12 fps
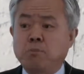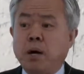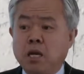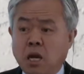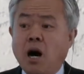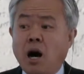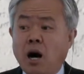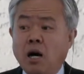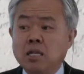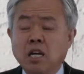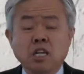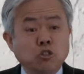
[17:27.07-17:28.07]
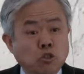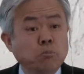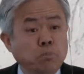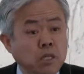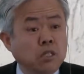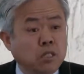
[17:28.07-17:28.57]
by God to
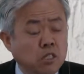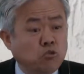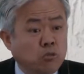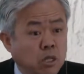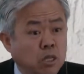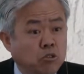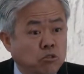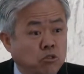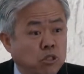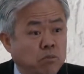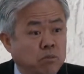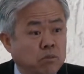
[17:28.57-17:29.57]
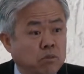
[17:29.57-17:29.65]
be in this relationship.